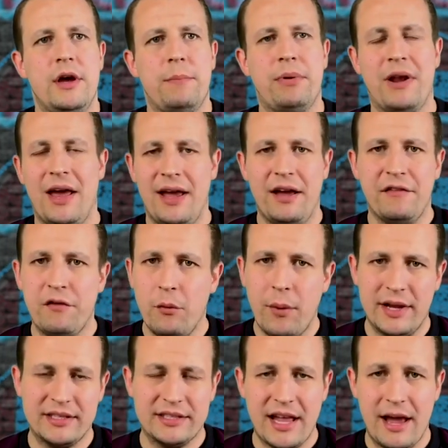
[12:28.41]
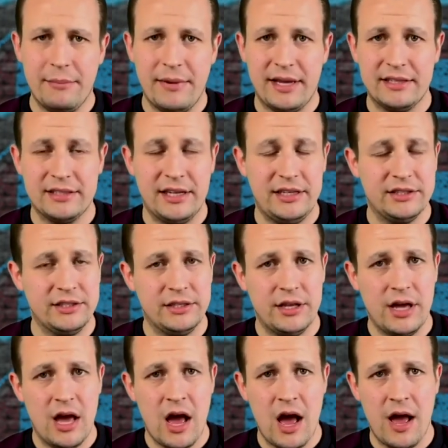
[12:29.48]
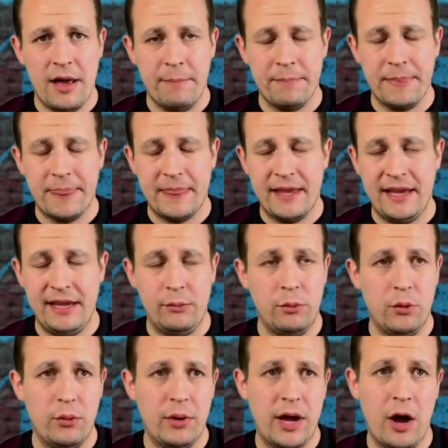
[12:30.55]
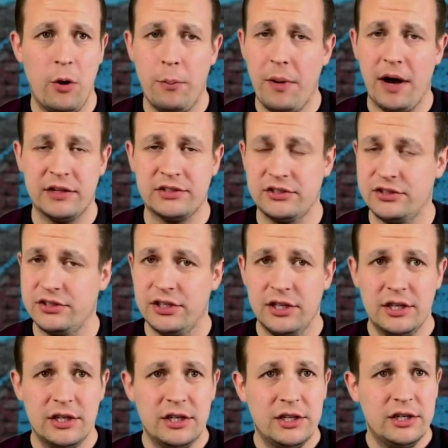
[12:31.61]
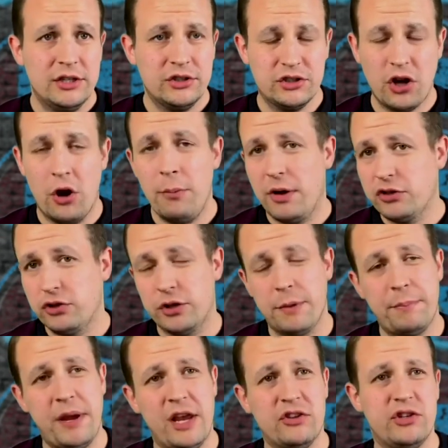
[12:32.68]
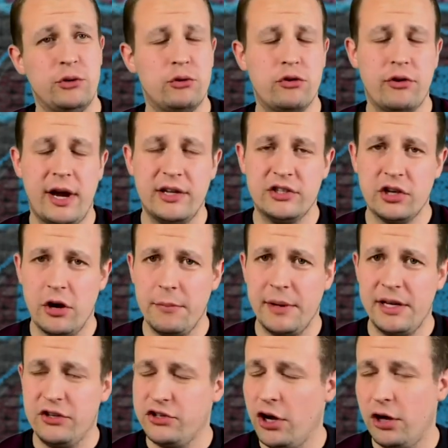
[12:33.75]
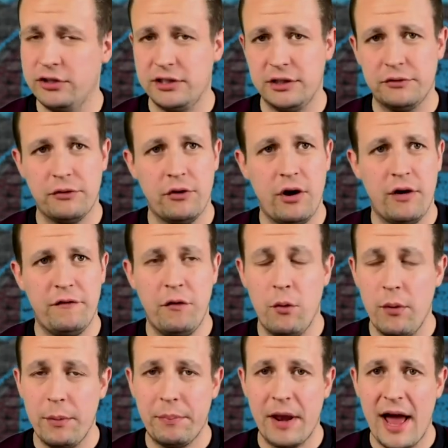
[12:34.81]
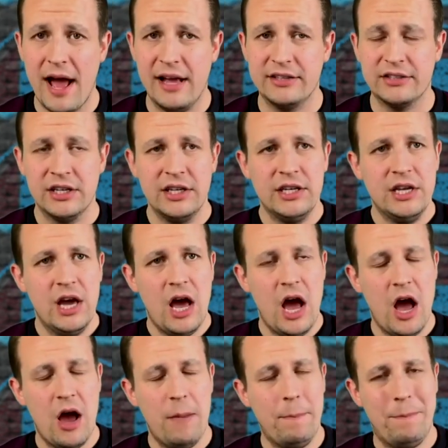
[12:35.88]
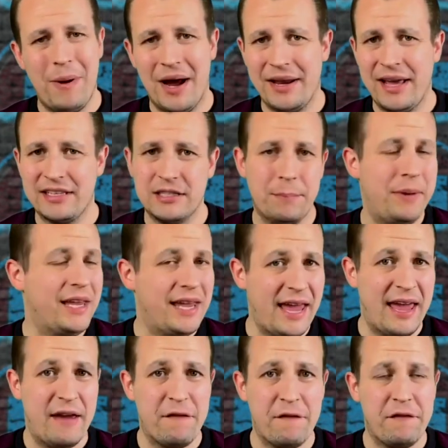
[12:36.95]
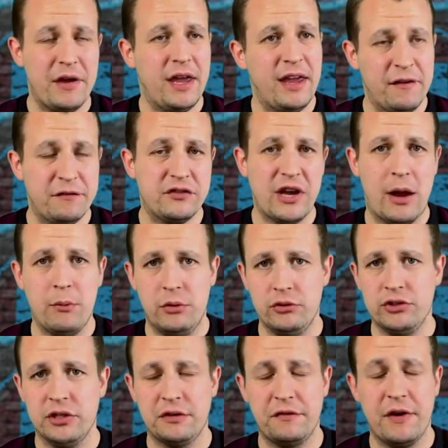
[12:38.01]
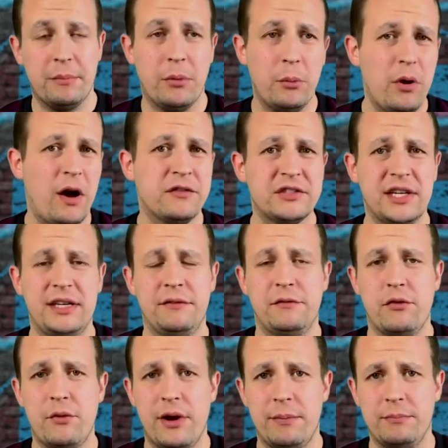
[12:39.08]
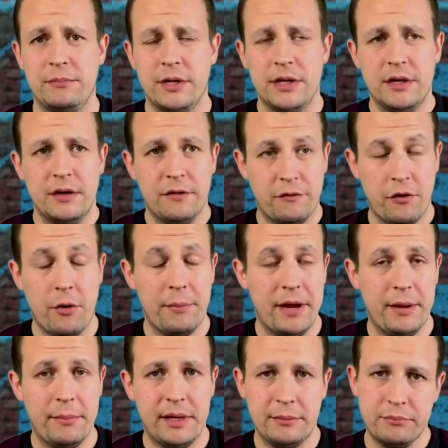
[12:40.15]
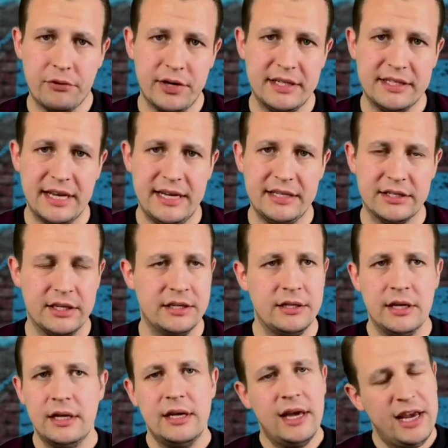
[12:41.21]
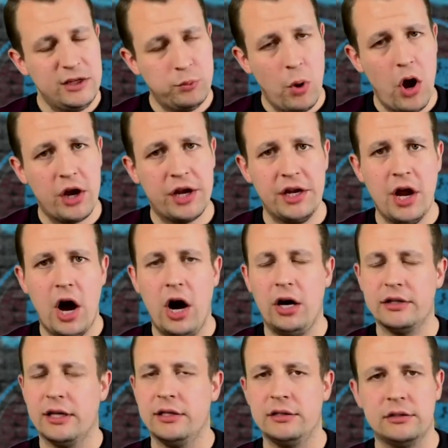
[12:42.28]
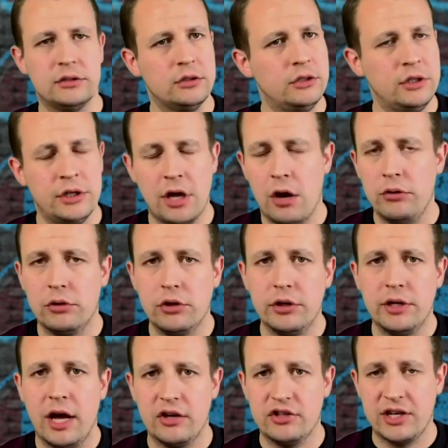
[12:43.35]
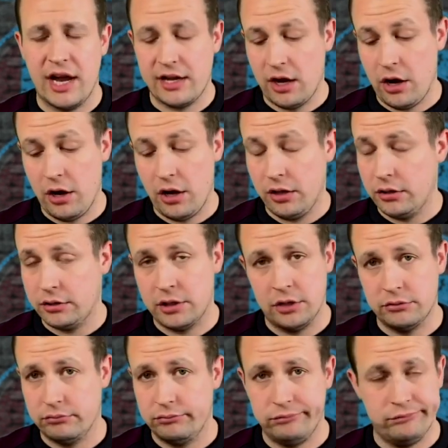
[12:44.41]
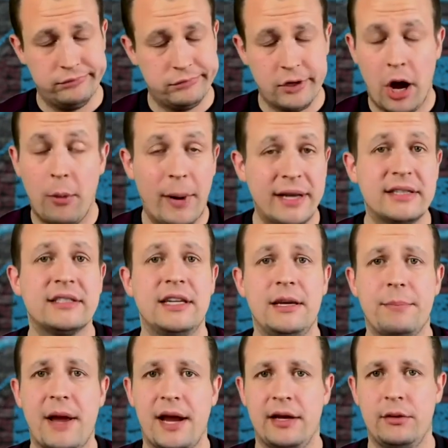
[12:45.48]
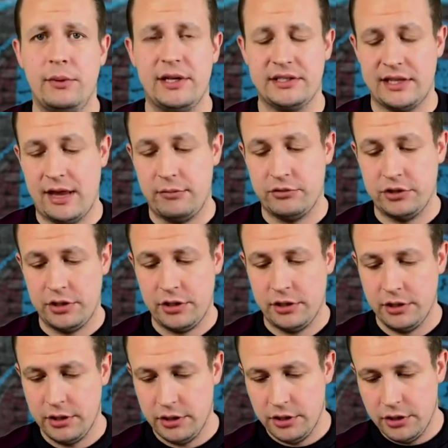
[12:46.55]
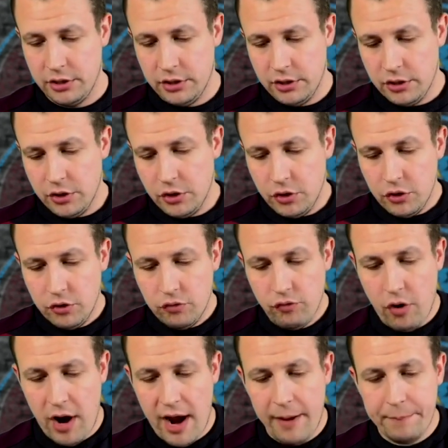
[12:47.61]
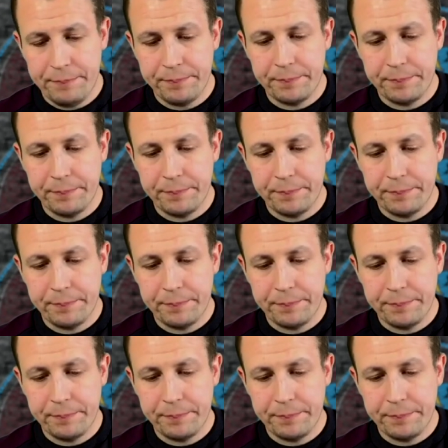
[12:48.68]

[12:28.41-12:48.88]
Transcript: player for West Ham next season. He will help us so much on the pitch. He'll create so many chances for our forward players. But that's a big if Jack Wilshere's fit. But what I've seen from him in pre-season, he's working hard, and you know, good luck, Jack. I can't wait to see you back in a West Ham shirt. Right,